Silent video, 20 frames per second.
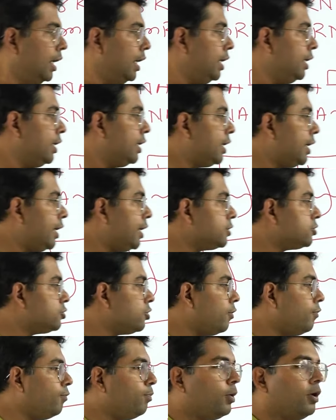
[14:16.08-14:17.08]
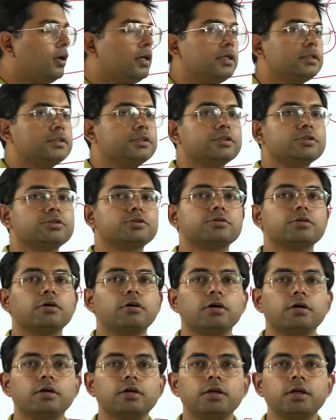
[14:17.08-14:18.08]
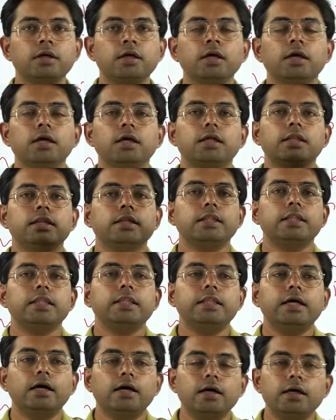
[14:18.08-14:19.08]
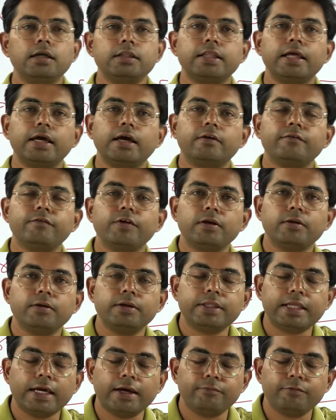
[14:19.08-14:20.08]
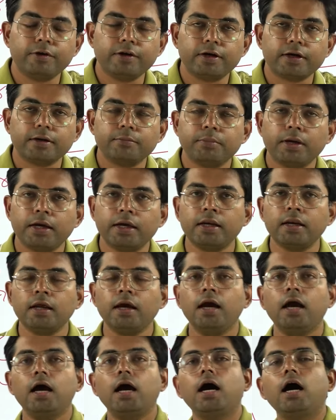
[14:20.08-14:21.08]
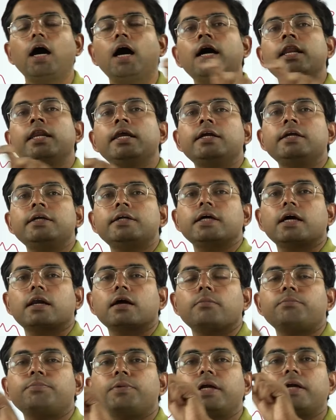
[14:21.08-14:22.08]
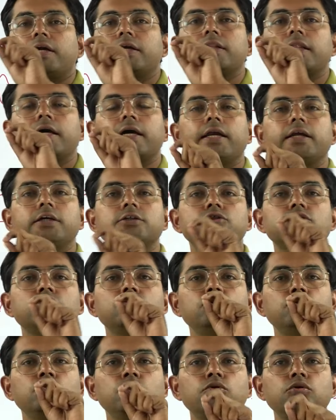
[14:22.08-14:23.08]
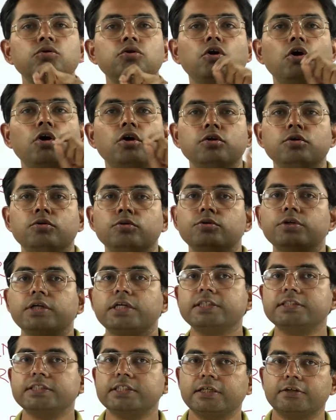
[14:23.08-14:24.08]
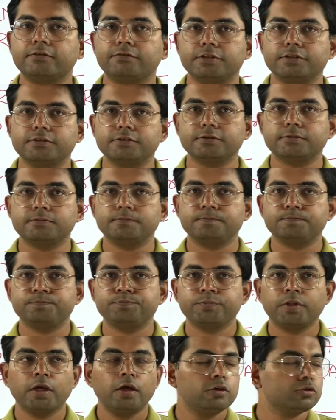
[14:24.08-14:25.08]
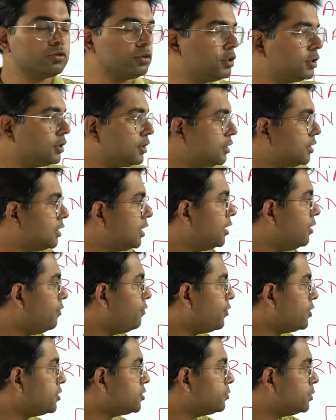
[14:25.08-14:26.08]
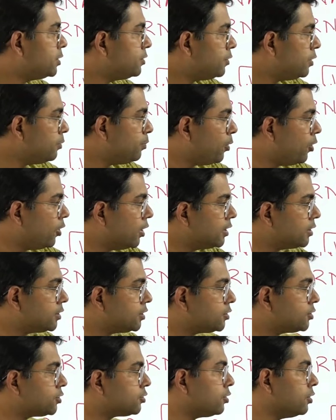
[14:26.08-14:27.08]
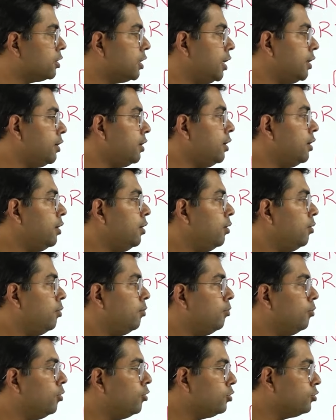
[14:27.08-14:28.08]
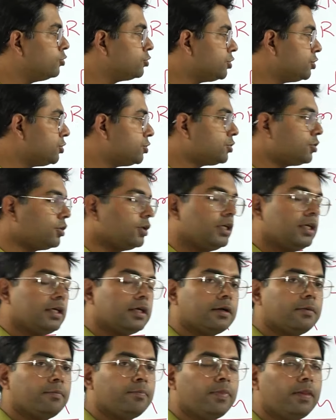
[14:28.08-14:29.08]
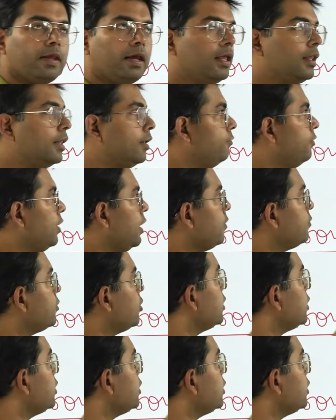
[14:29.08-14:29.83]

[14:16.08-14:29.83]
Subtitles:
in case of polycistron, they will remain uninterrupted. There is no non-coding sequence. So this is the difference between polycistron and monocistronic. We have